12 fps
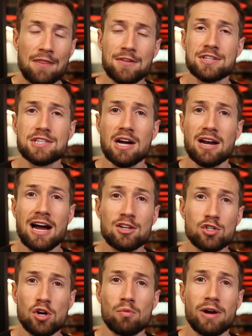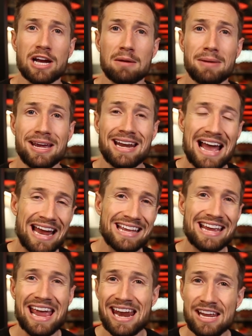At the start, I don't recommend
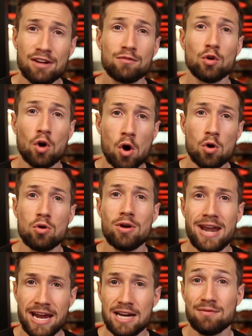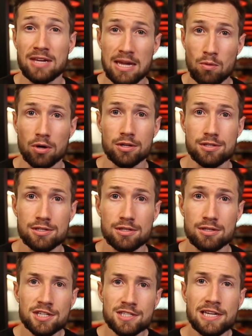adding any of your own negative
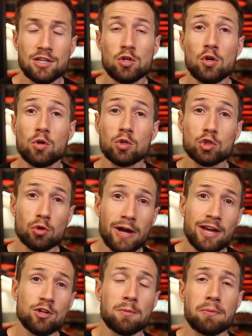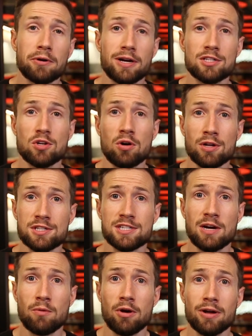keywords. Just let Google try out your products on its
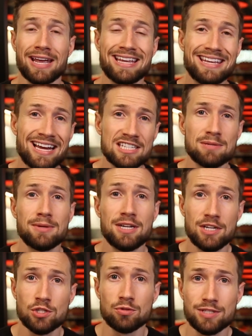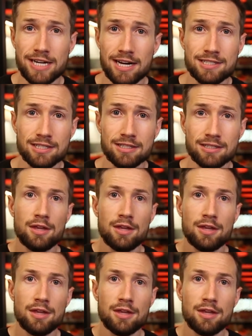network and get some initial data.